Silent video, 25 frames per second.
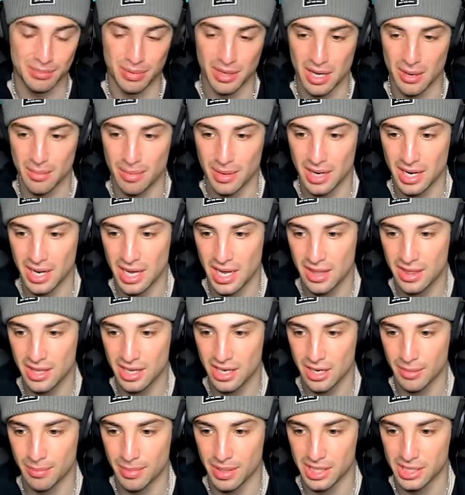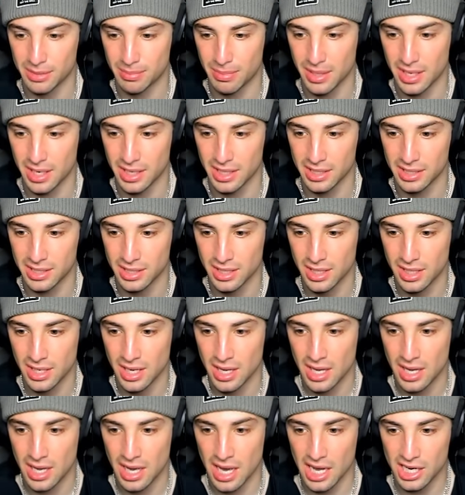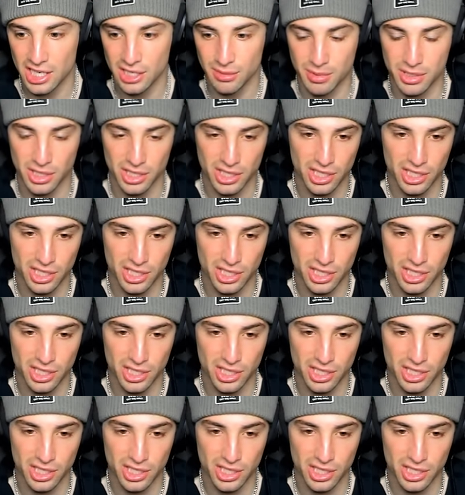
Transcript: play, but I, I think our best bet is... Actually, we could